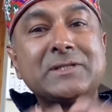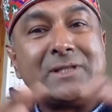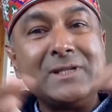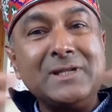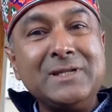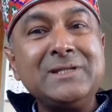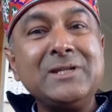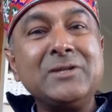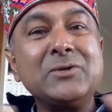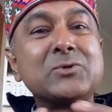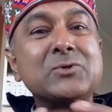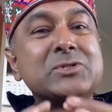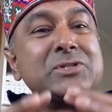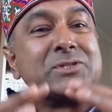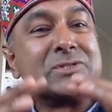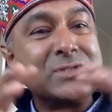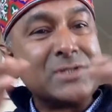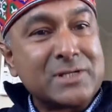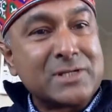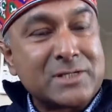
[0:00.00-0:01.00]
The Indian Ocean
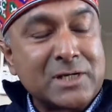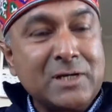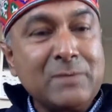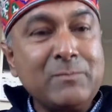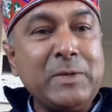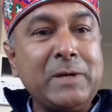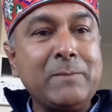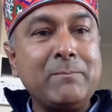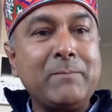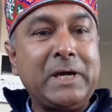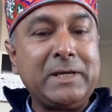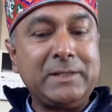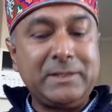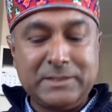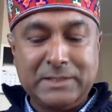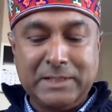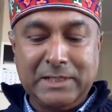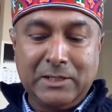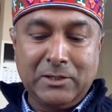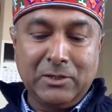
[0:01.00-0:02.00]
is determined by
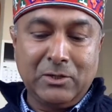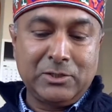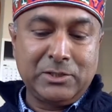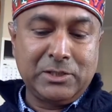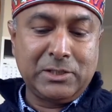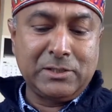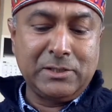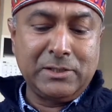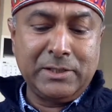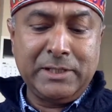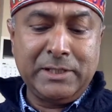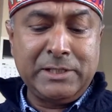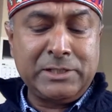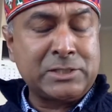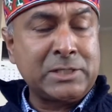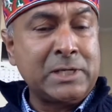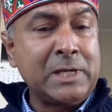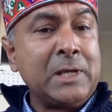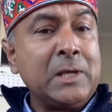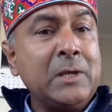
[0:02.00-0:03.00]
this ecological niche.